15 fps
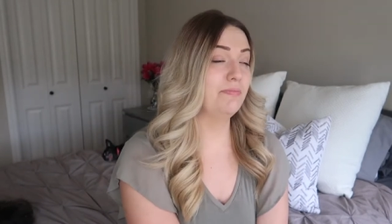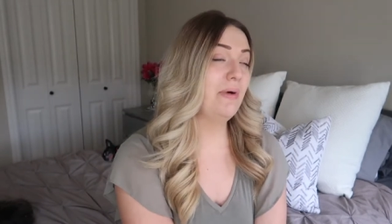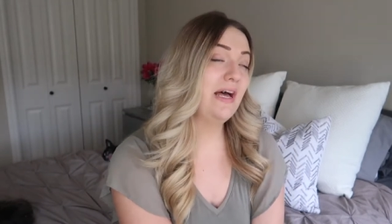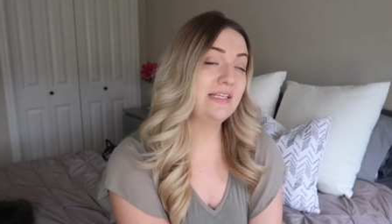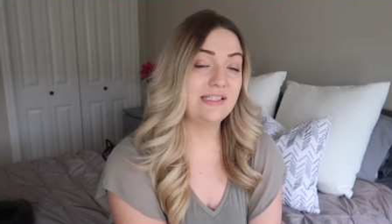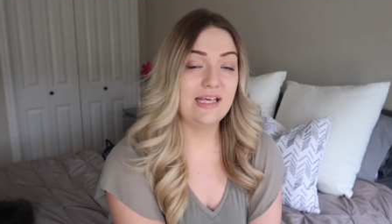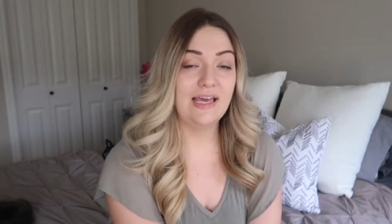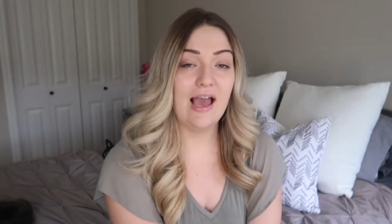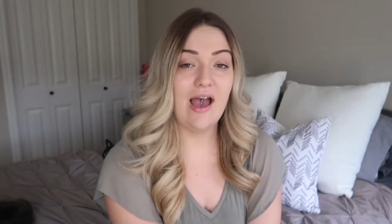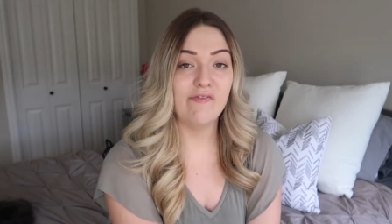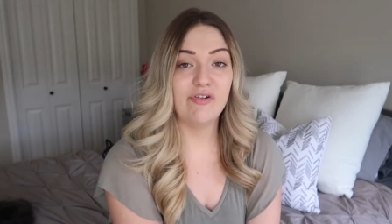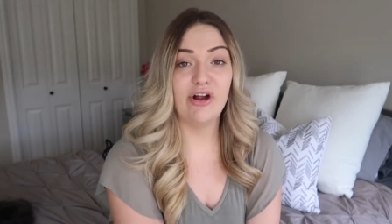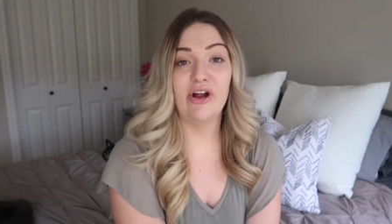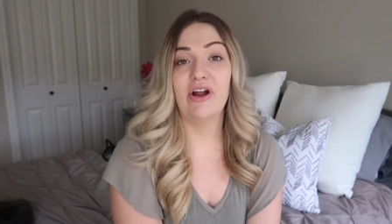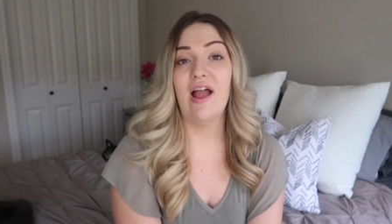the best thing
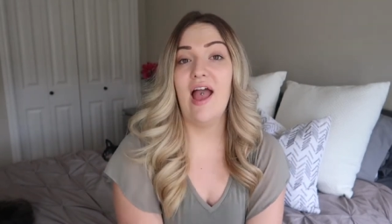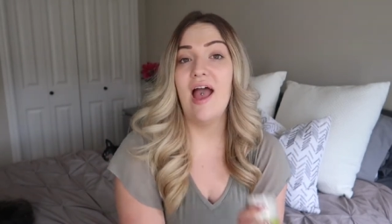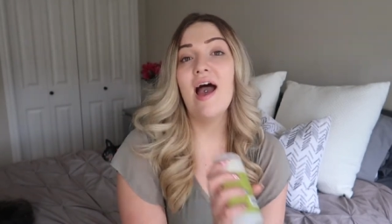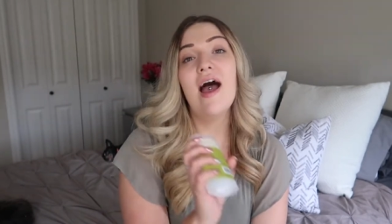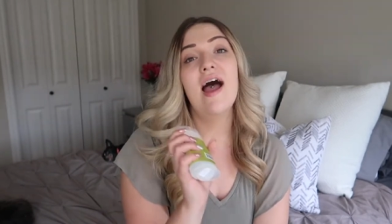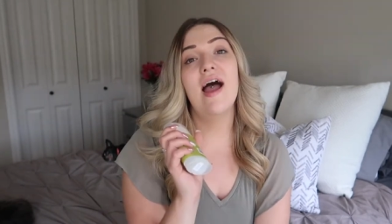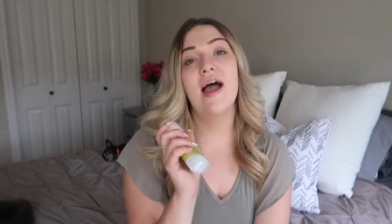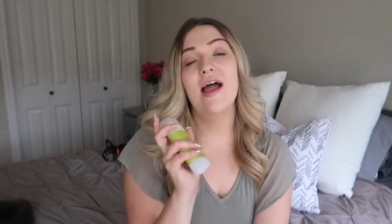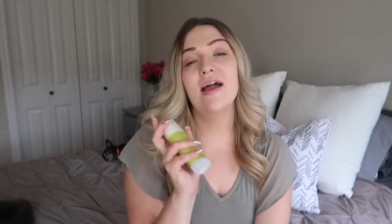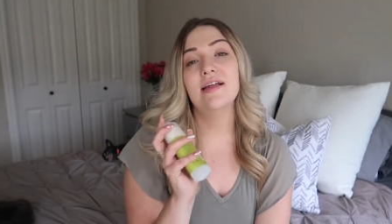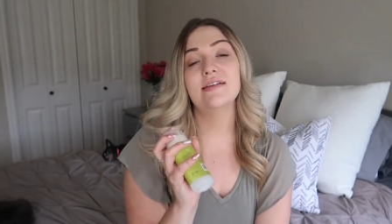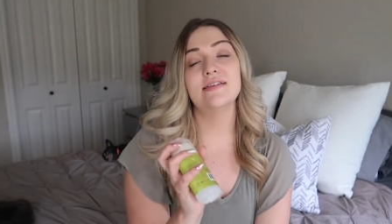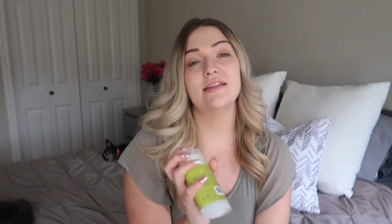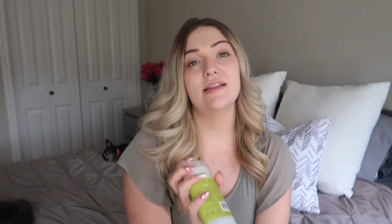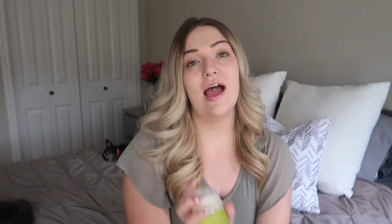ever.
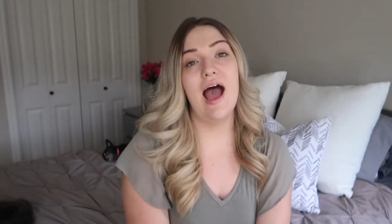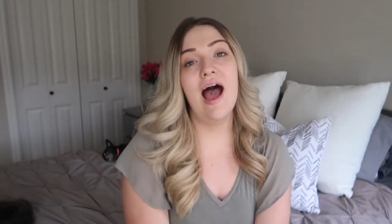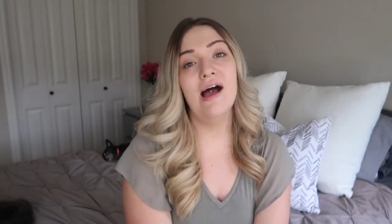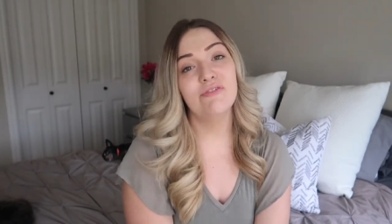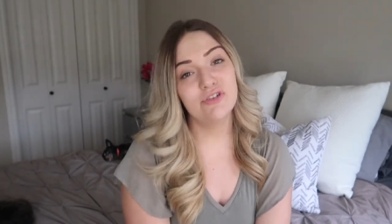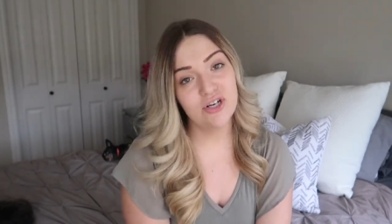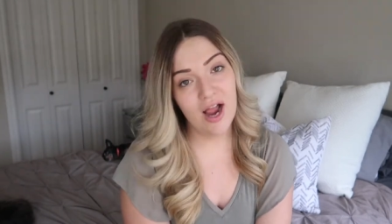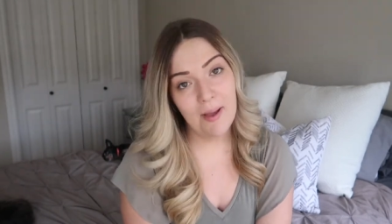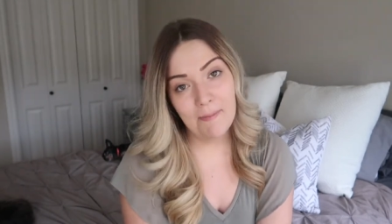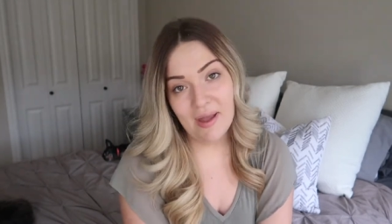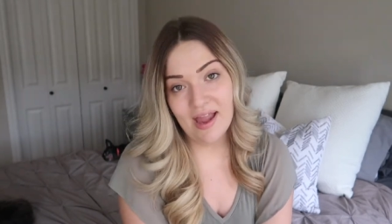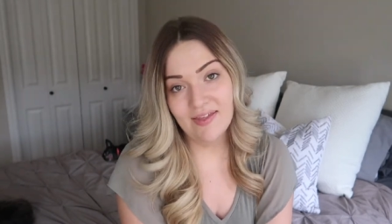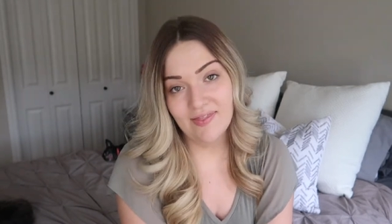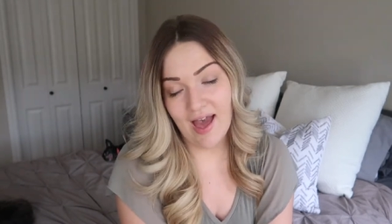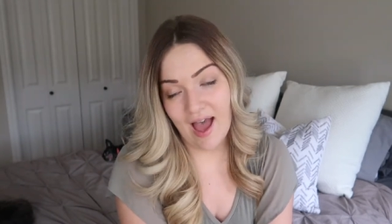And after I
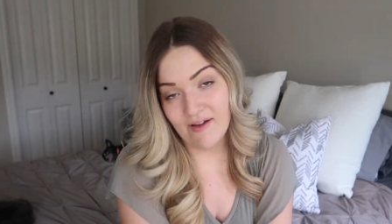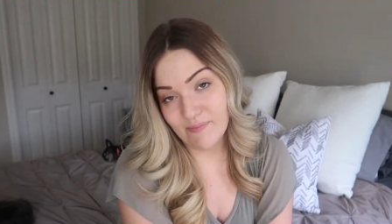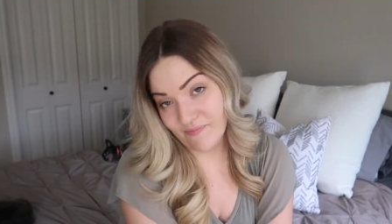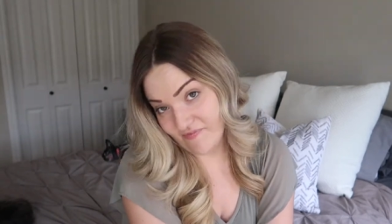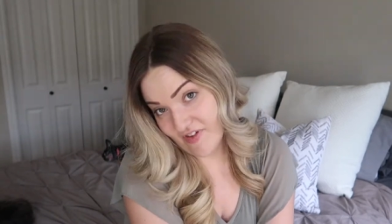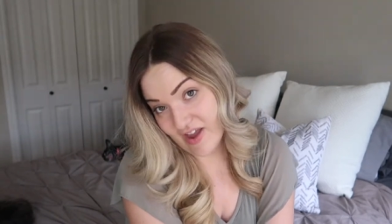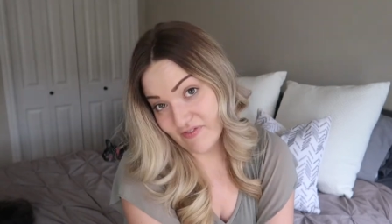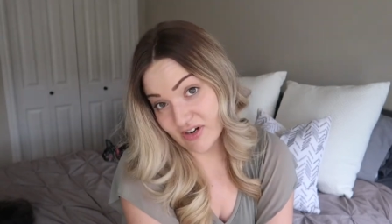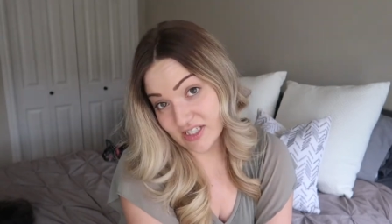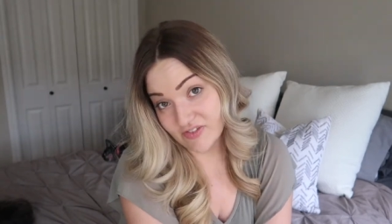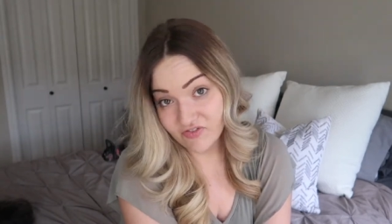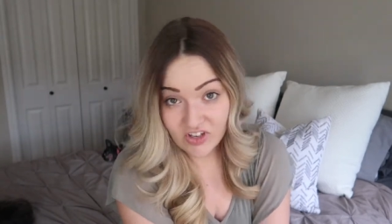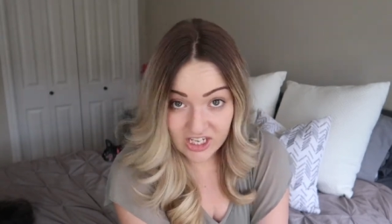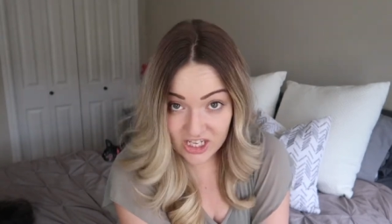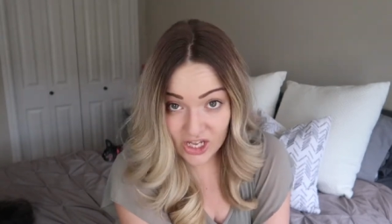made that
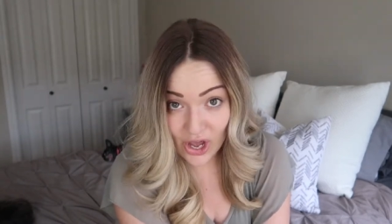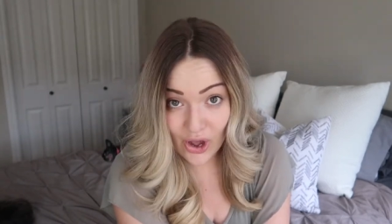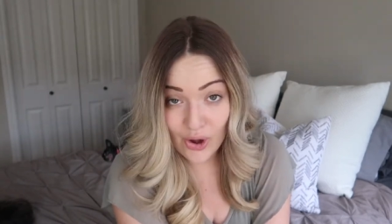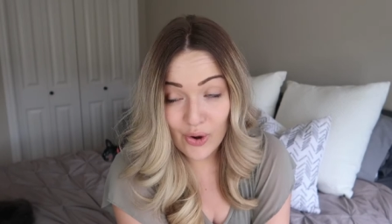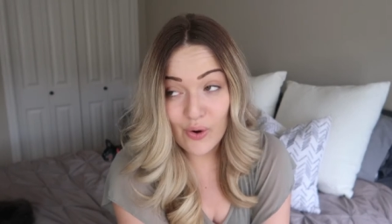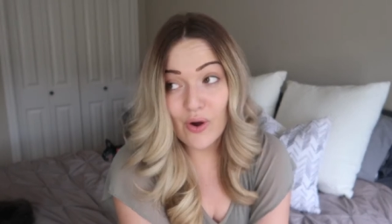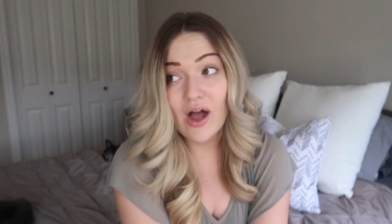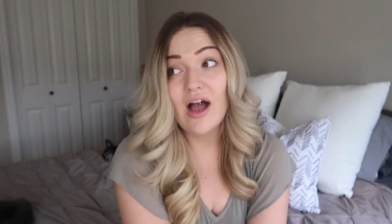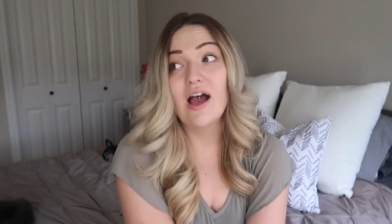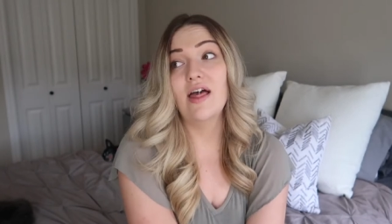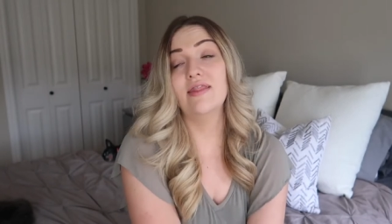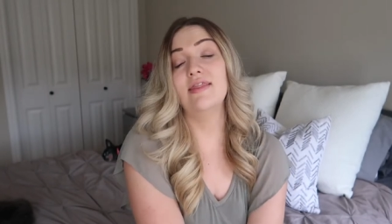favorites video,